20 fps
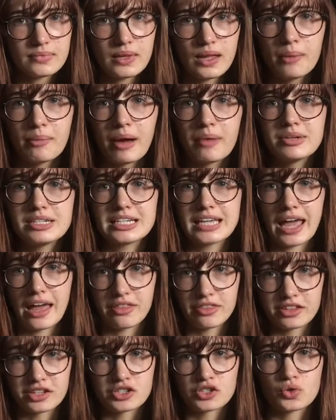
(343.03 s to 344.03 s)
I went to
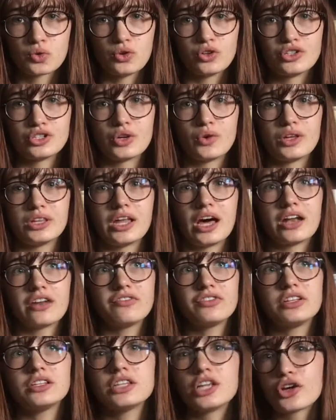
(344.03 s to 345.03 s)
Catholic school, so a lot of
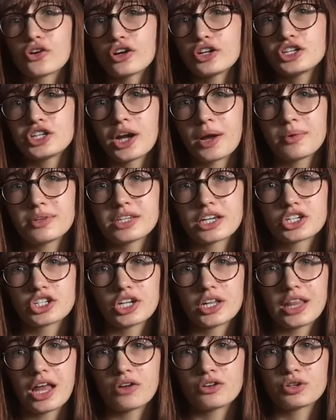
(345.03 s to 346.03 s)
the literature I was actually
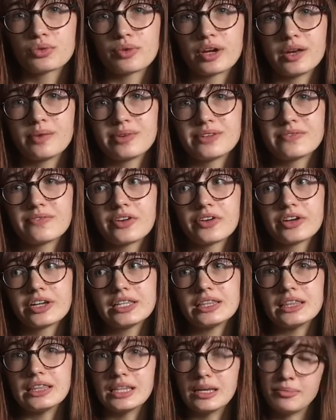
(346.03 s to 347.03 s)
allowed to read was very
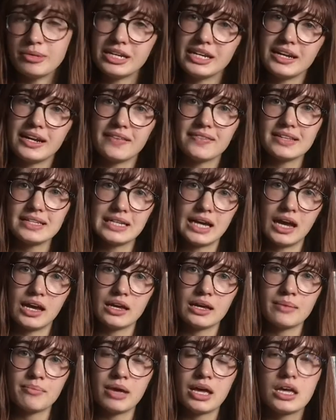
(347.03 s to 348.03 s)
limited at the
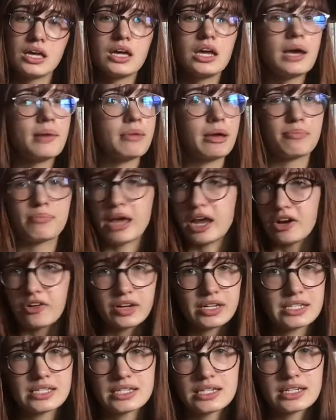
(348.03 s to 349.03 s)
time. My
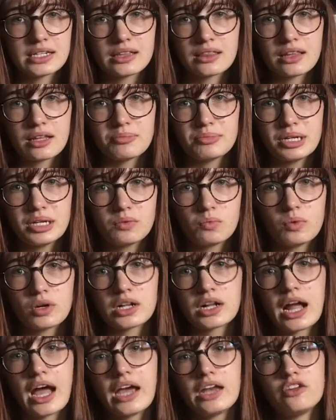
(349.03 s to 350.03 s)
parents didn't limit
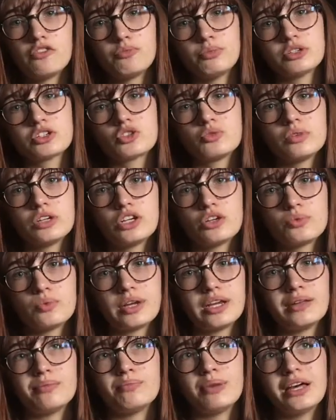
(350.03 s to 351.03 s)
what kind of books we could
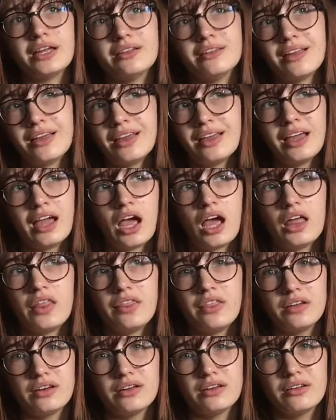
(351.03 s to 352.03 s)
read, but
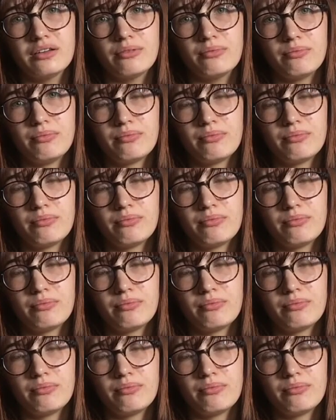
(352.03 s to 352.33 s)
the